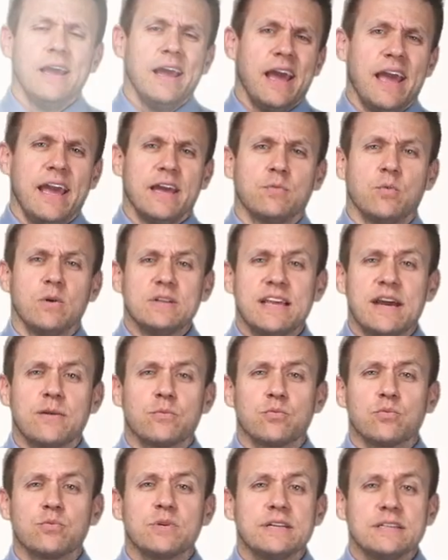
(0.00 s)
And what that
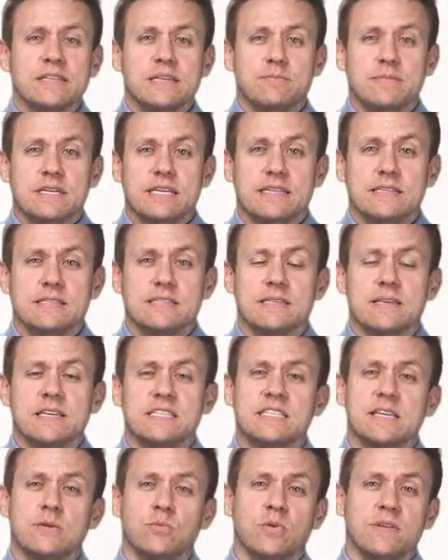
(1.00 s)
really means
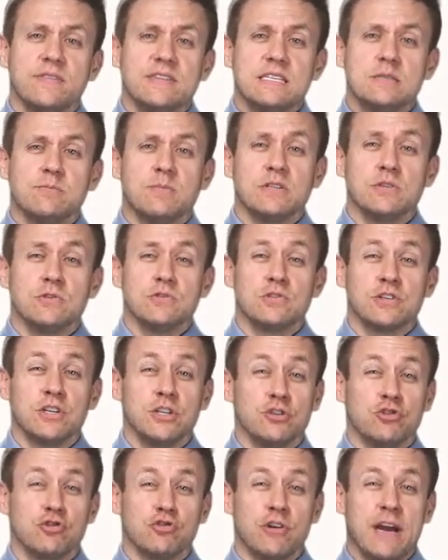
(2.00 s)
is that when these muscles
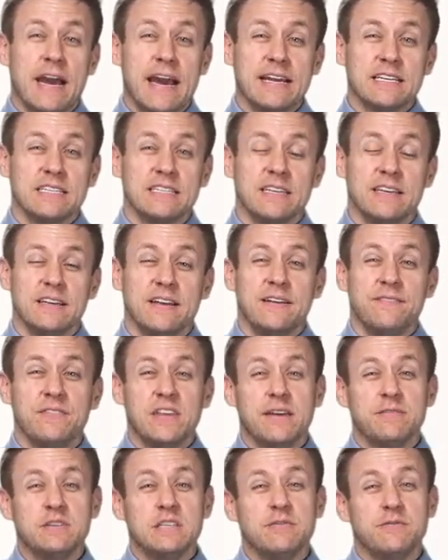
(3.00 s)
contract,
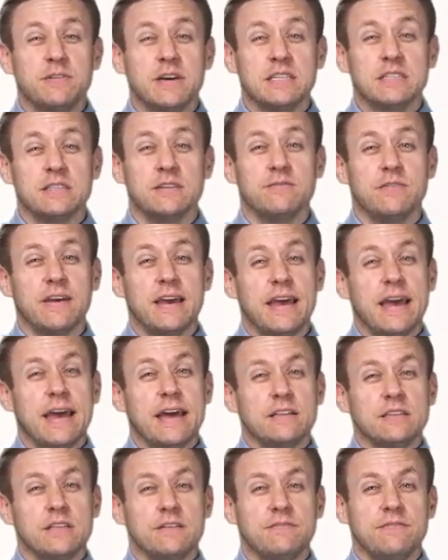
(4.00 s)
they have the effect of
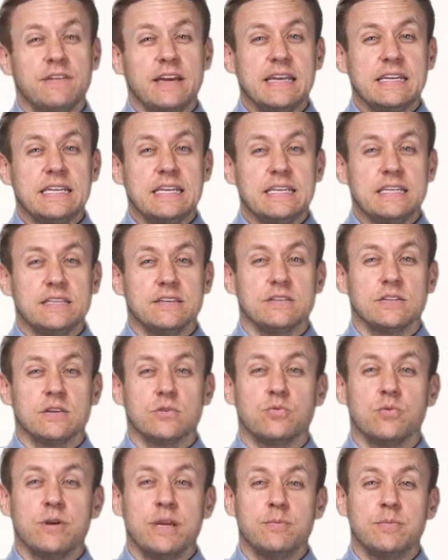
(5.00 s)
elevating the
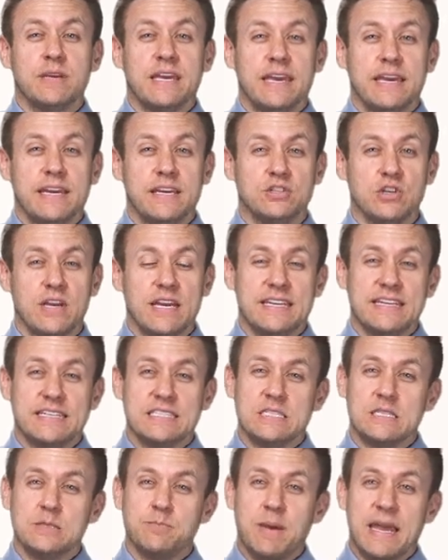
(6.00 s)
rib cage and
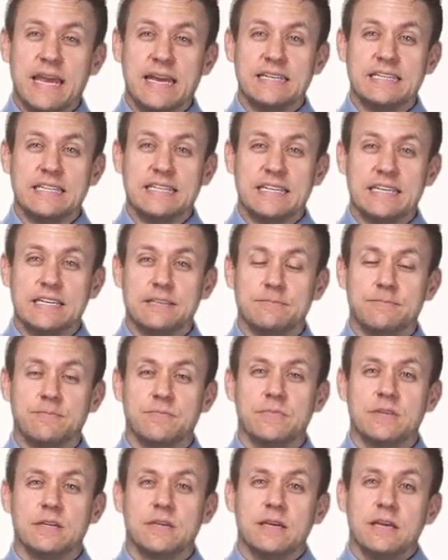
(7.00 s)
expanding it,
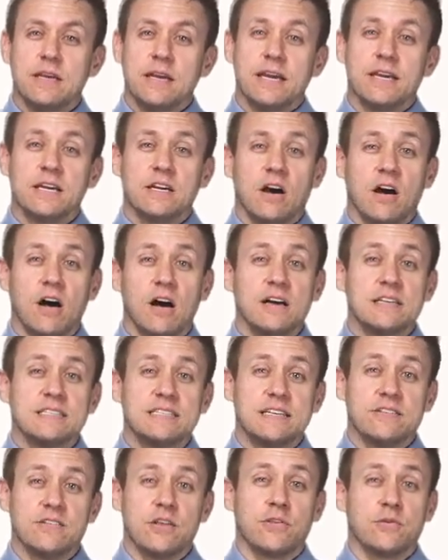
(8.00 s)
and
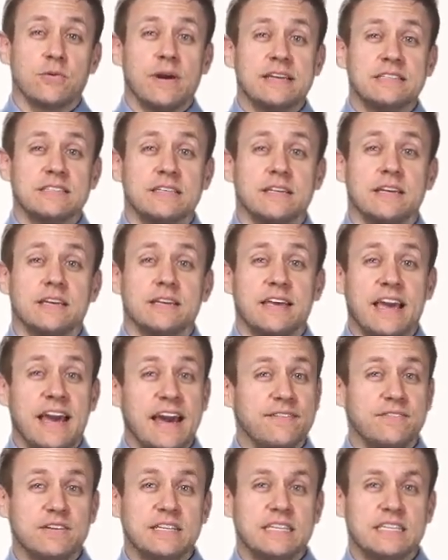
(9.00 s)
causing the thoracic
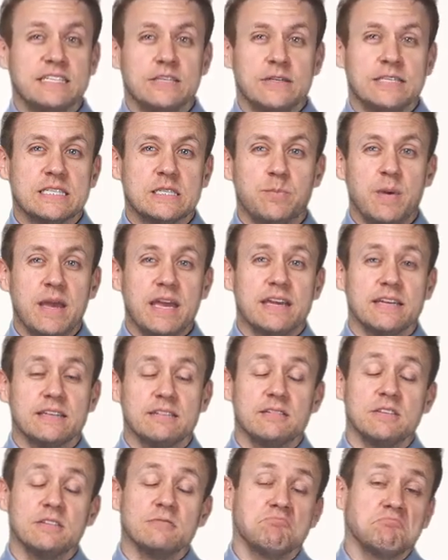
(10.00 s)
cavity to
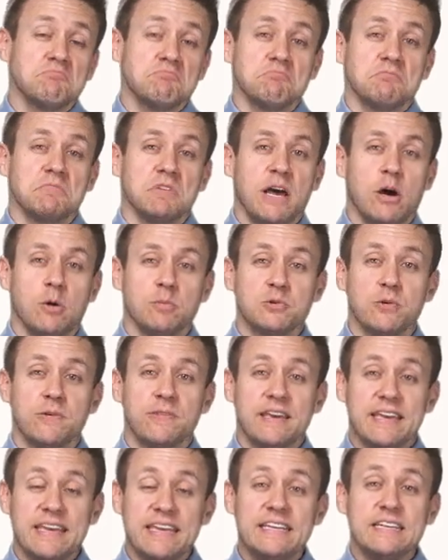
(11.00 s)
expand helps
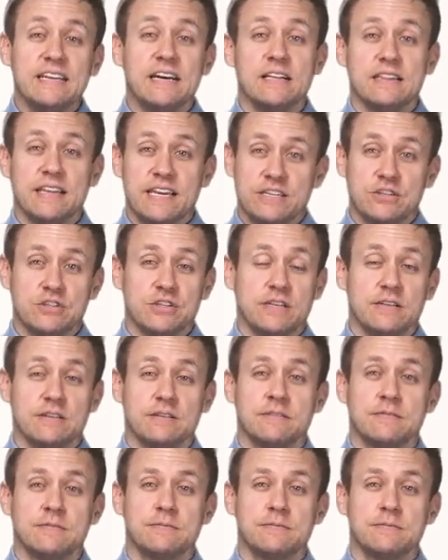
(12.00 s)
with inhalation.